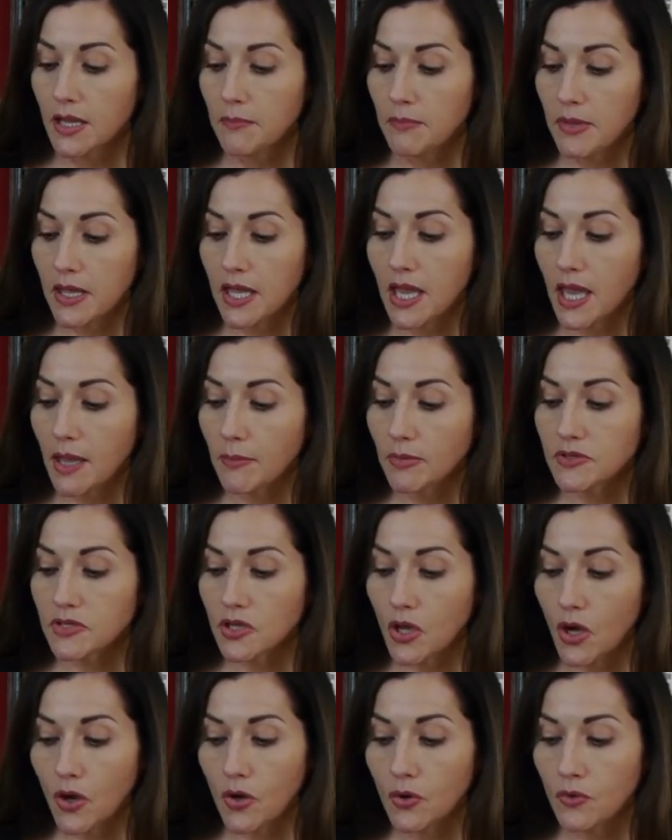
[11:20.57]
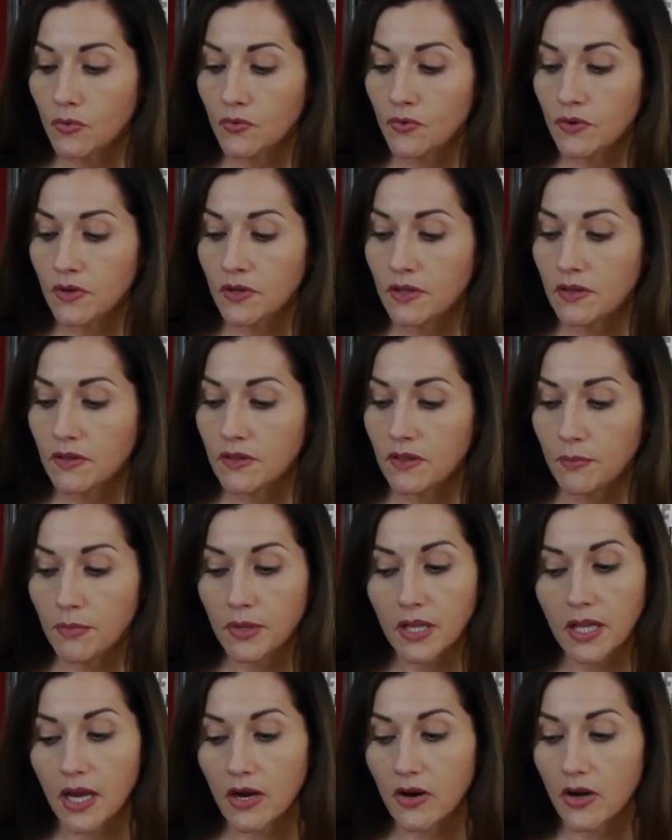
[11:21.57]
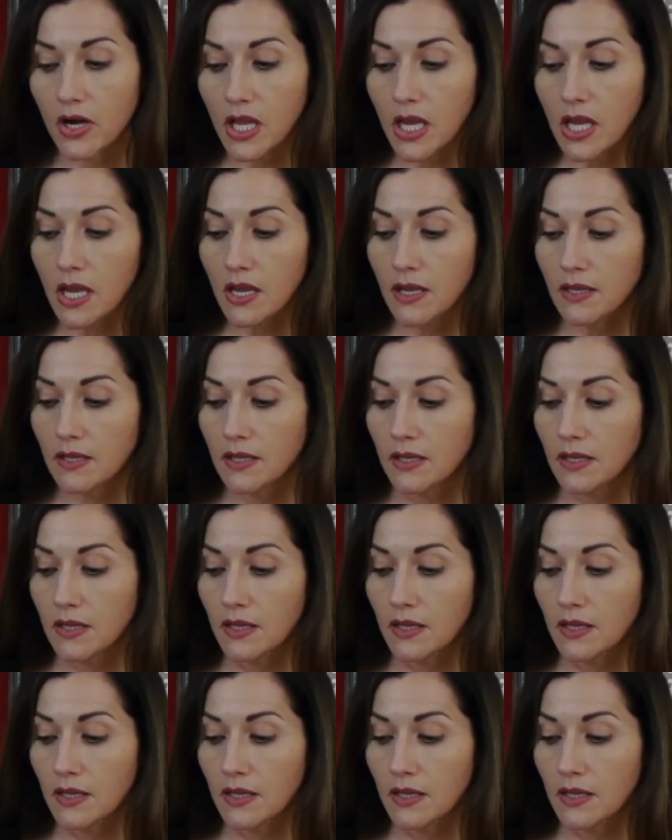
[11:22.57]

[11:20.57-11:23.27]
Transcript: being able to own the polarity